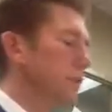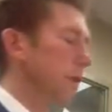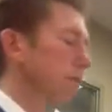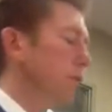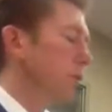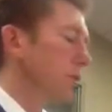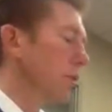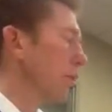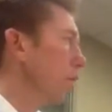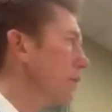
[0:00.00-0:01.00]
step 2, or
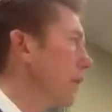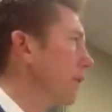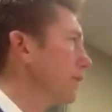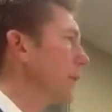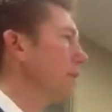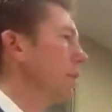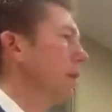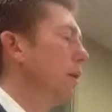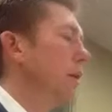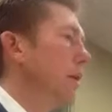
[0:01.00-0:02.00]
the qualifying step,
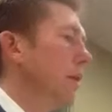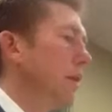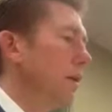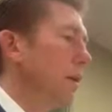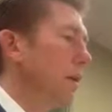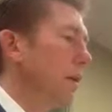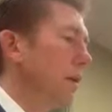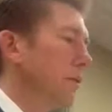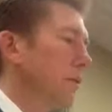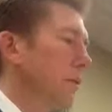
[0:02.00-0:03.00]

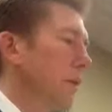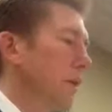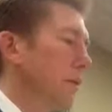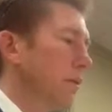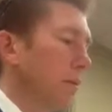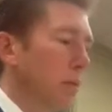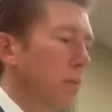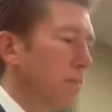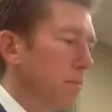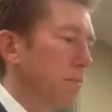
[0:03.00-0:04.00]
the
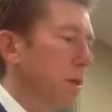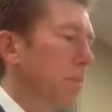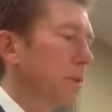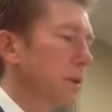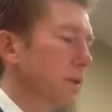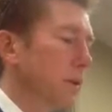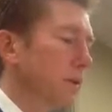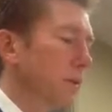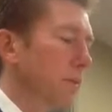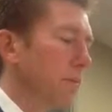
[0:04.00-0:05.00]
whole purpose of it
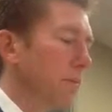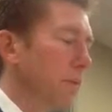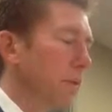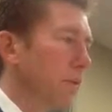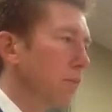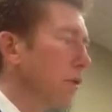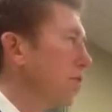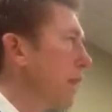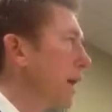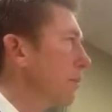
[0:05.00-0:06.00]
is to build a
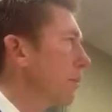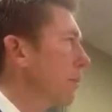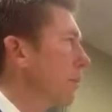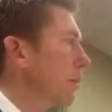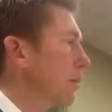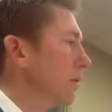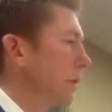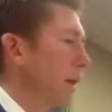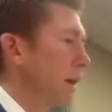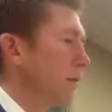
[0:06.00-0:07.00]
roadmap
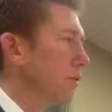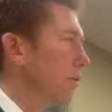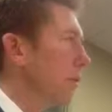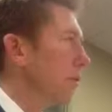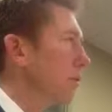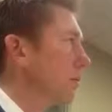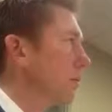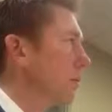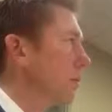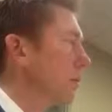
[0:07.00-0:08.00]
to how you sell
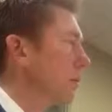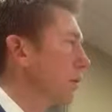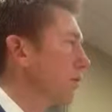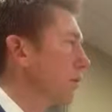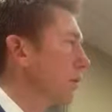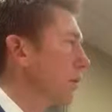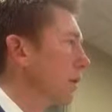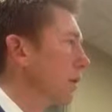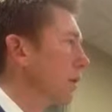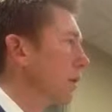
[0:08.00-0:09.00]
your customer a
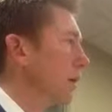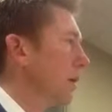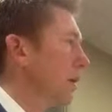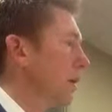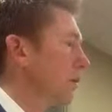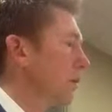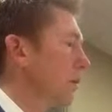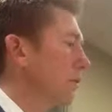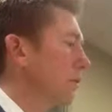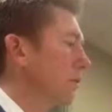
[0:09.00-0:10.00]
car. It's
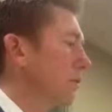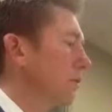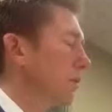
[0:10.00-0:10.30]
also